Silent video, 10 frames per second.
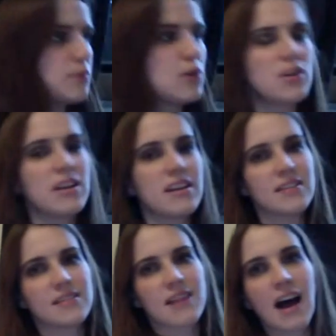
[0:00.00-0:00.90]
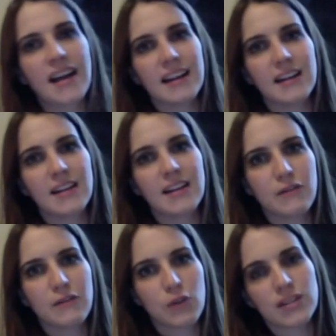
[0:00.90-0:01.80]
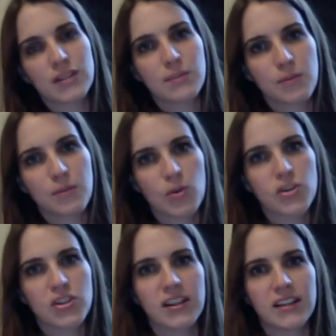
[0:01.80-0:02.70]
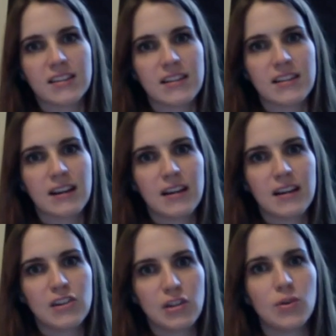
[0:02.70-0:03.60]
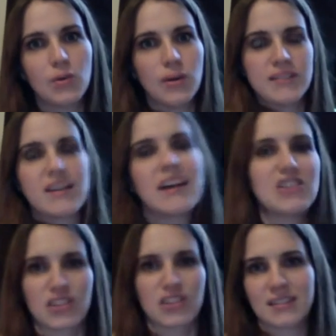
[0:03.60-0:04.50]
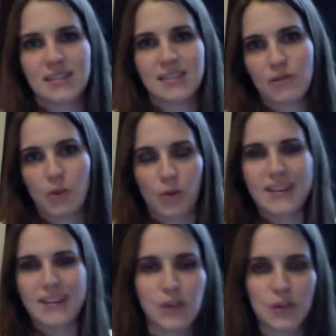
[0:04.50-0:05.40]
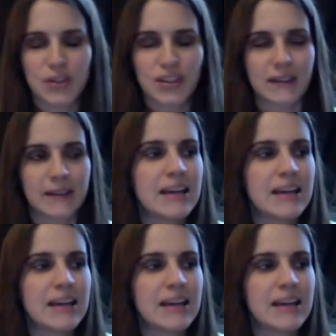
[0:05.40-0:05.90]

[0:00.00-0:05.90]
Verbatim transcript: Beauty is not inversely proportionate to intelligence or vice versa.